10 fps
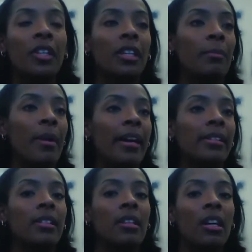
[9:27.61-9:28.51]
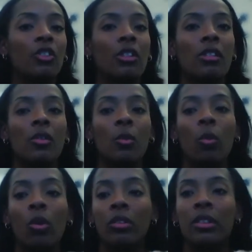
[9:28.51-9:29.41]
impacted not just the
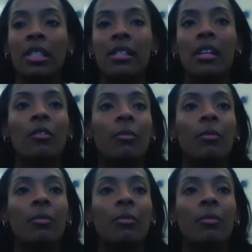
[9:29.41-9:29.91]
world itself,